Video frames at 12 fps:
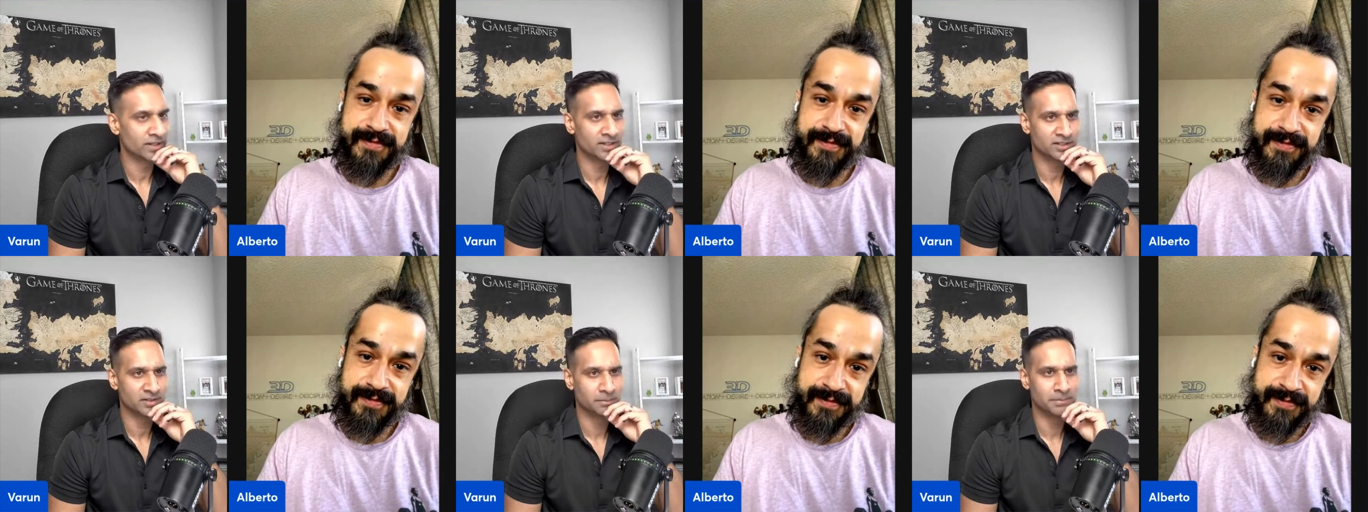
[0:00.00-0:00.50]
Speaker 1: to
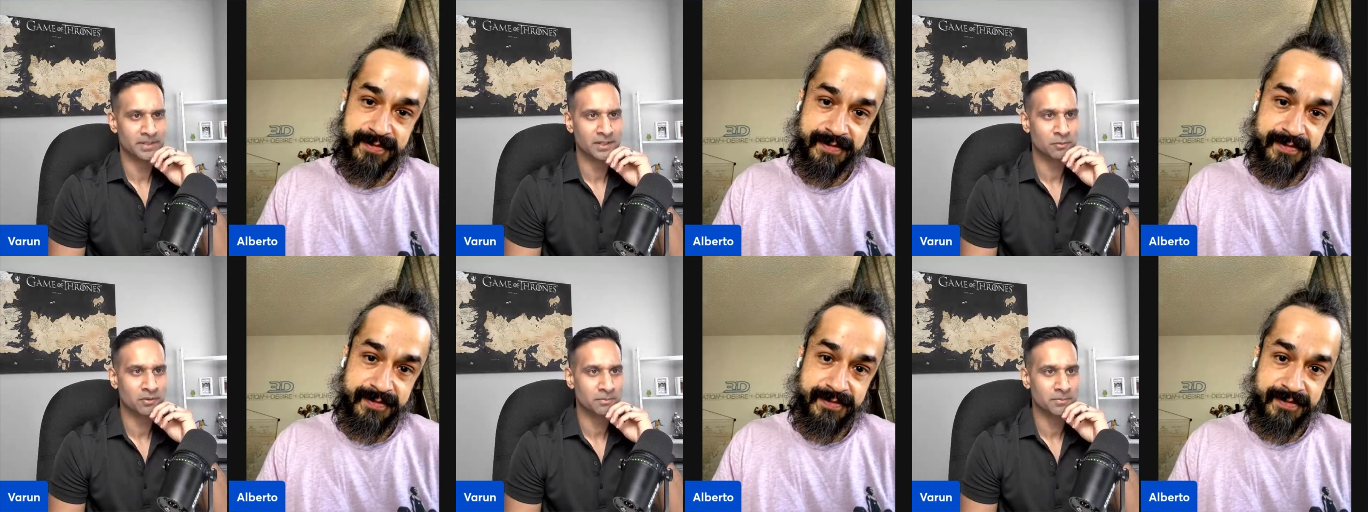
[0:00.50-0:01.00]
compete
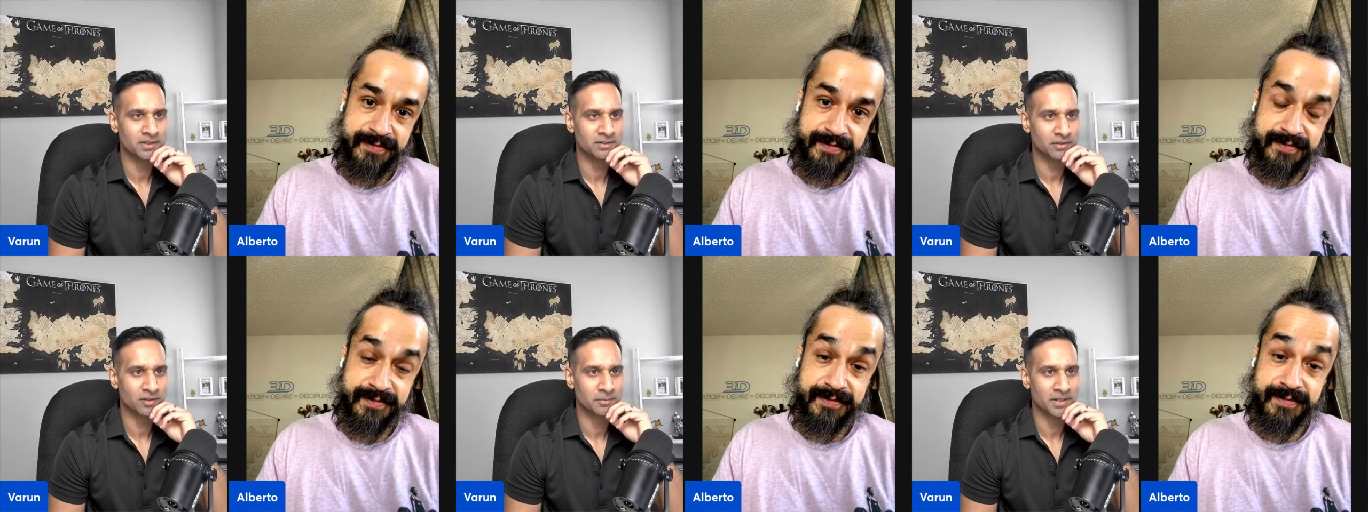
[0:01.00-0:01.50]
with me
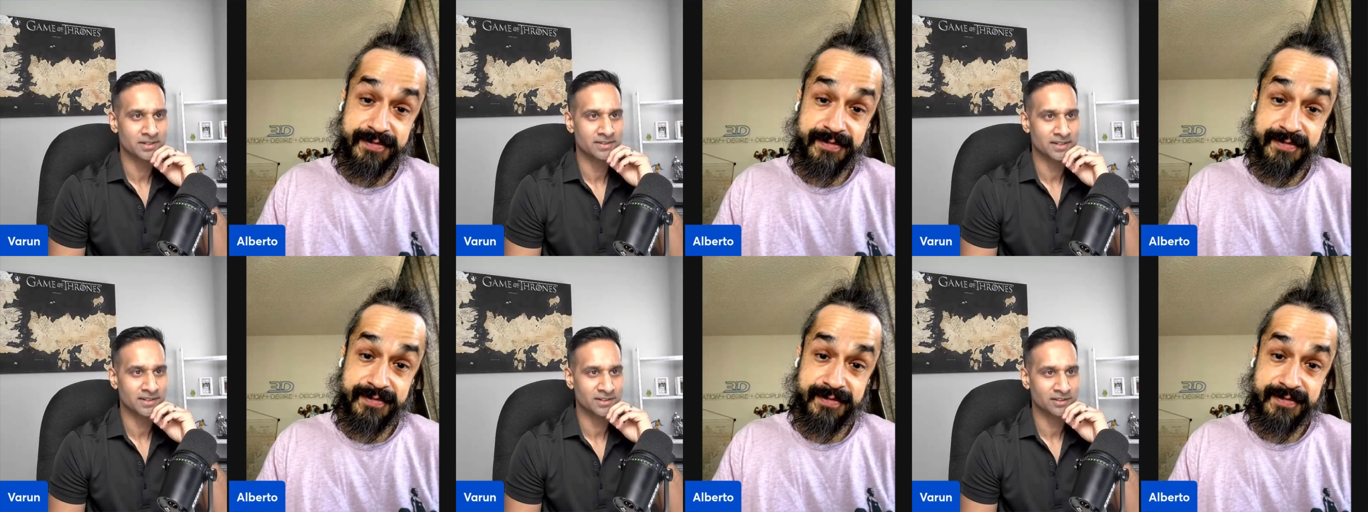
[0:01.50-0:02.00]
on
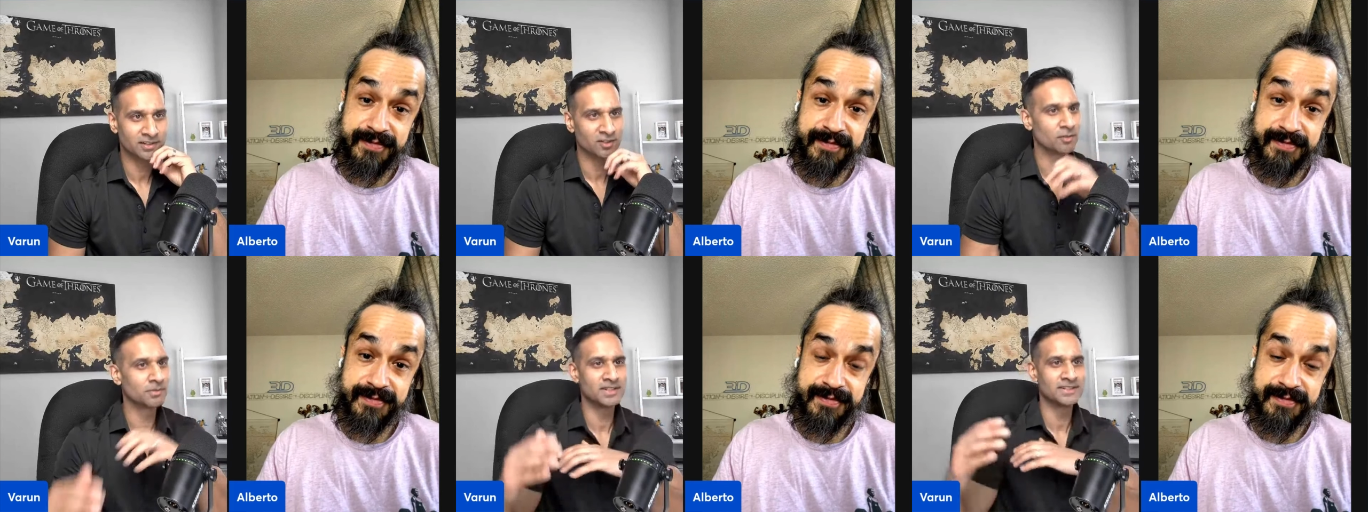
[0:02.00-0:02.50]
meditating, like,
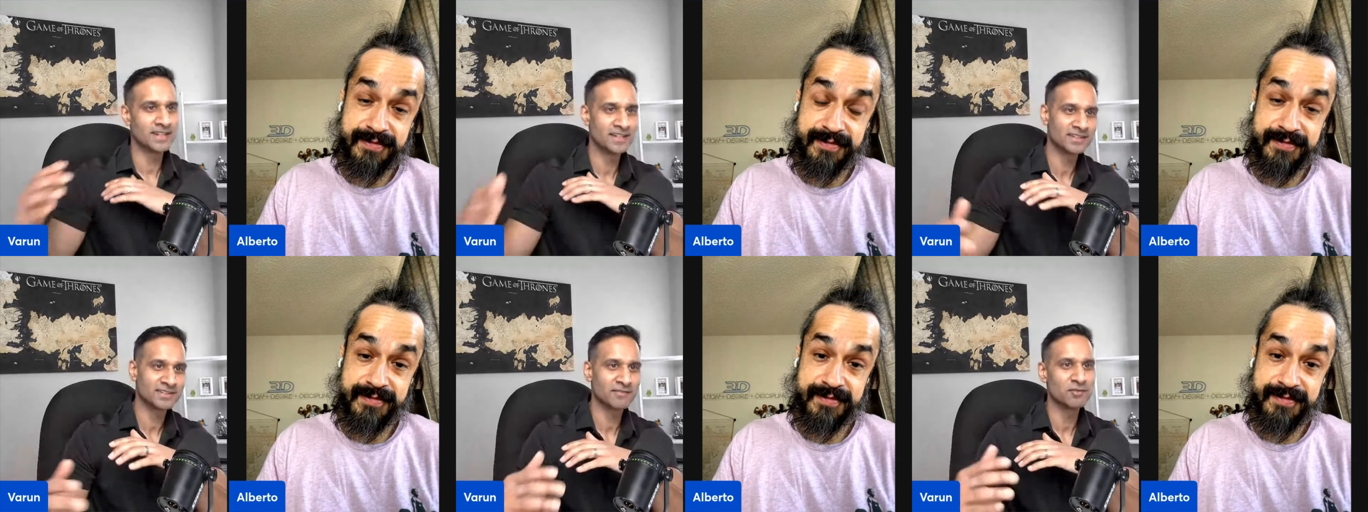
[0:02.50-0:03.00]
how many
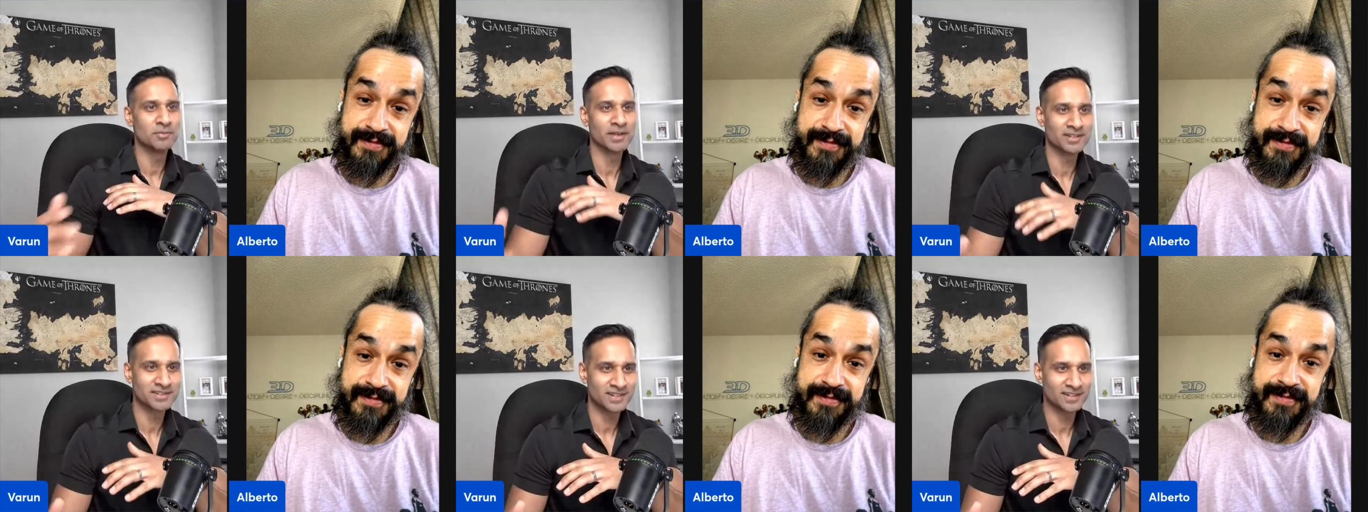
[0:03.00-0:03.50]
days have you
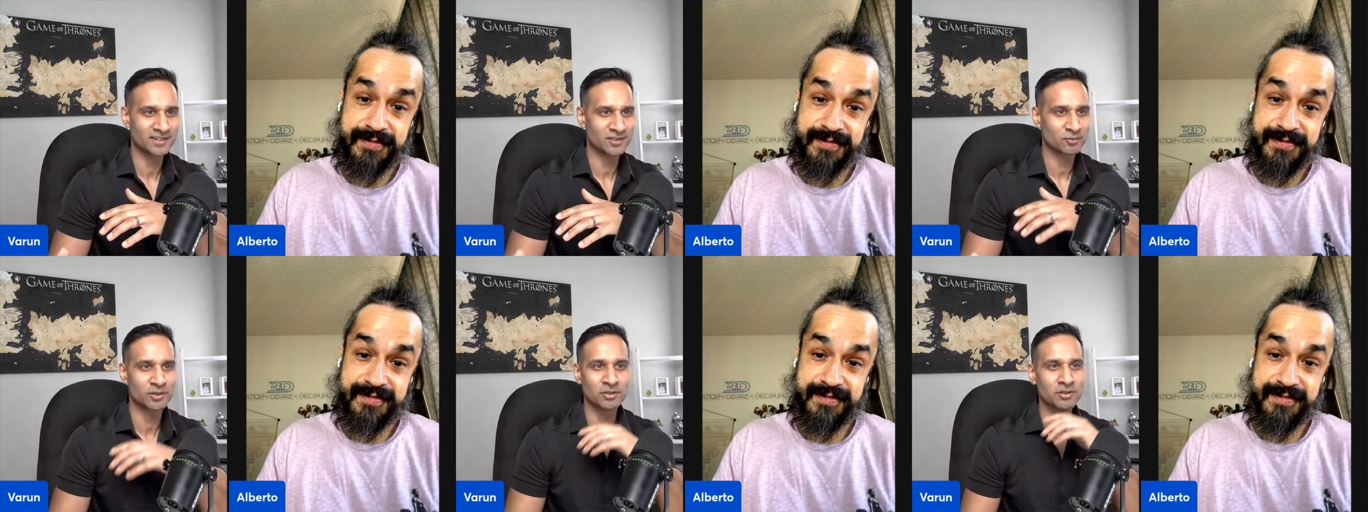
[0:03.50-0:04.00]
meditated in
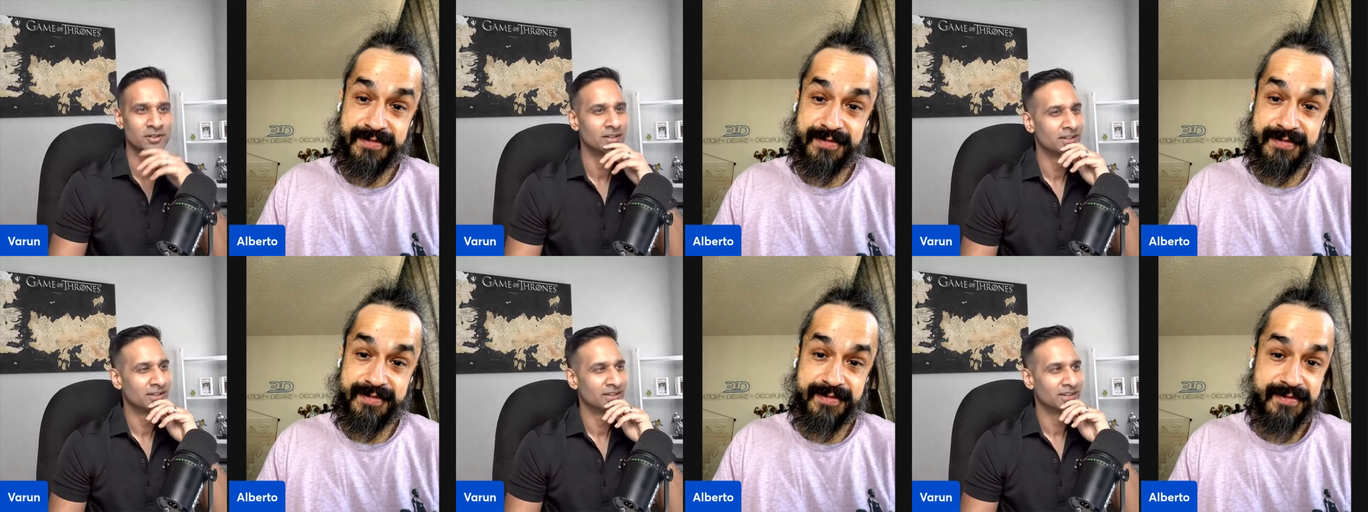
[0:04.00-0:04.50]
a row?
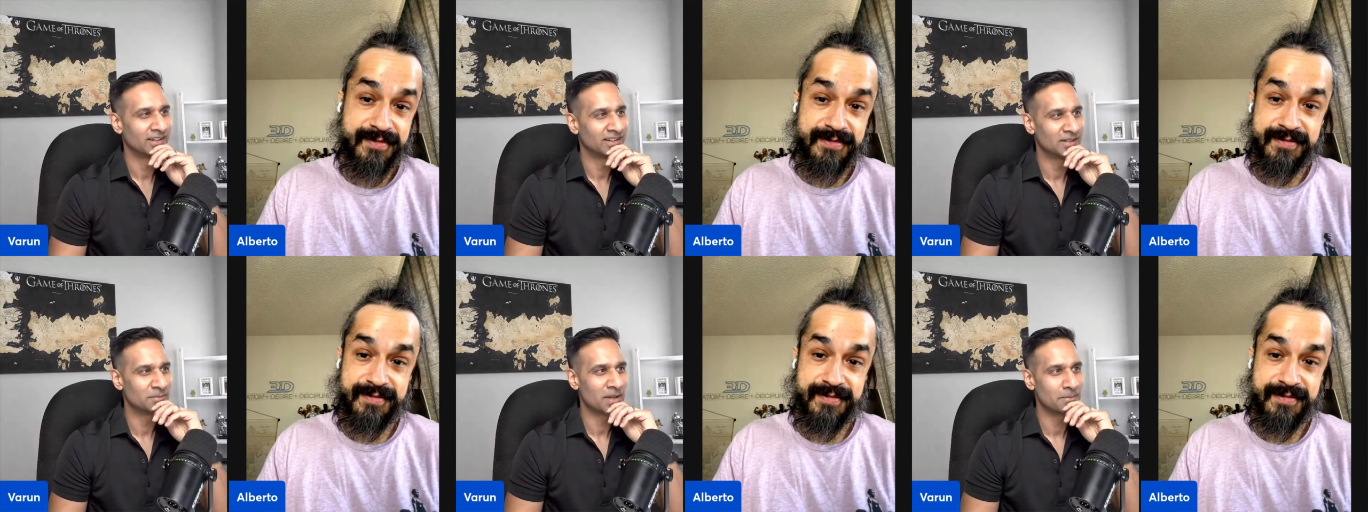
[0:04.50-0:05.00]
And
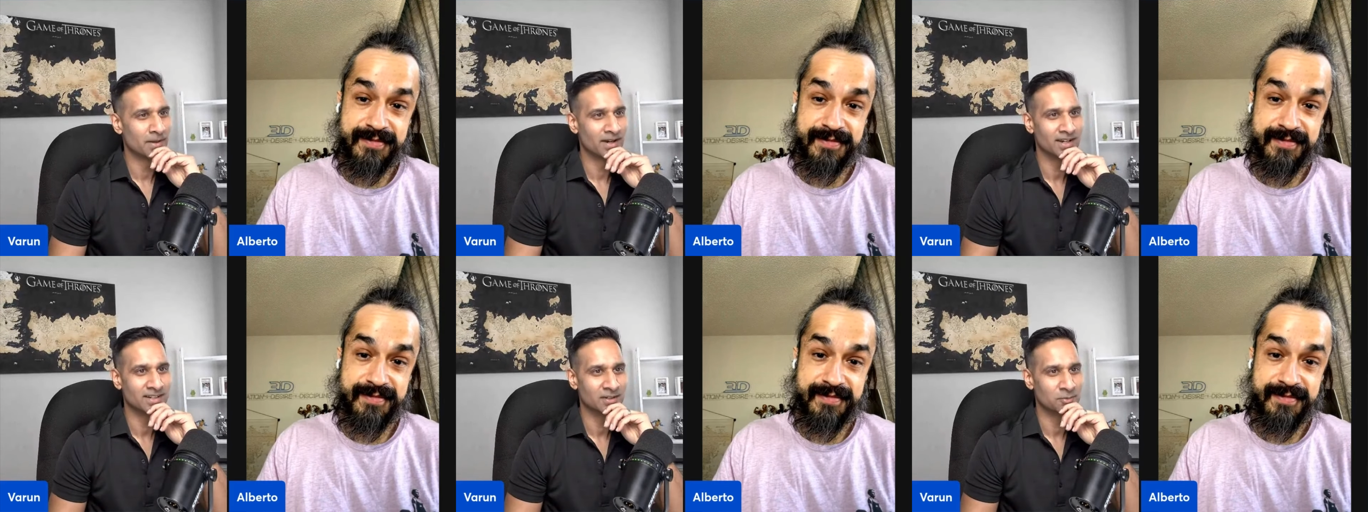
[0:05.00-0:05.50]
in my
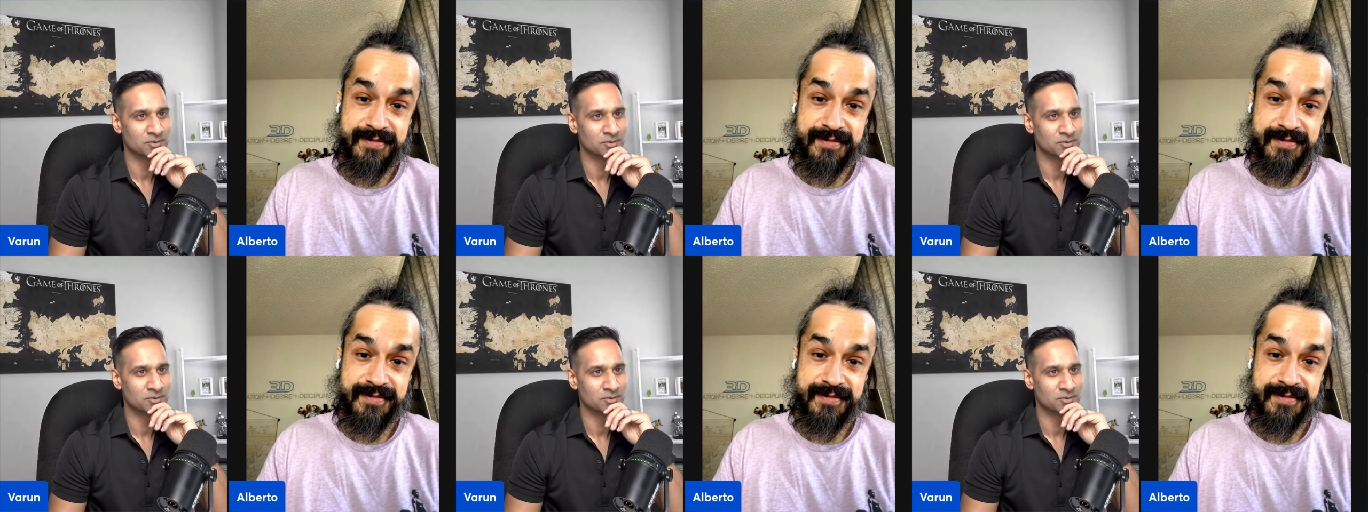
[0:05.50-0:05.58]
mind, I was